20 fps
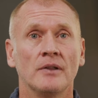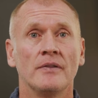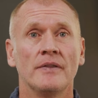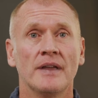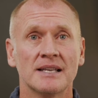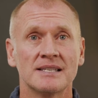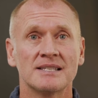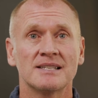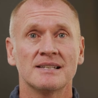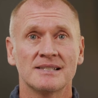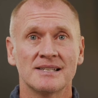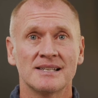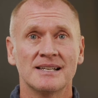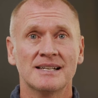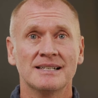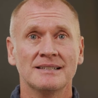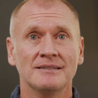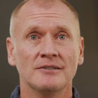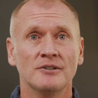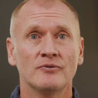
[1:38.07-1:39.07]
That's a
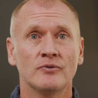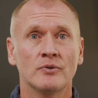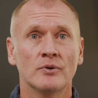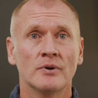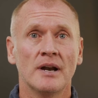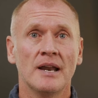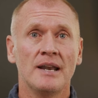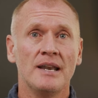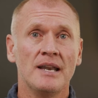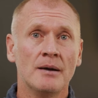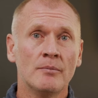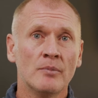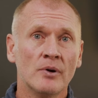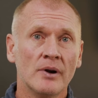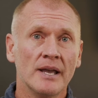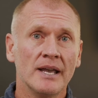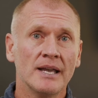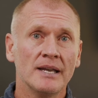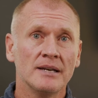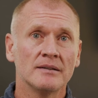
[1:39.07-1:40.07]
sign to look for. And number
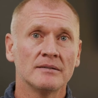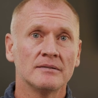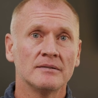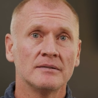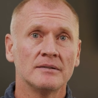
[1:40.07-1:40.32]
eight,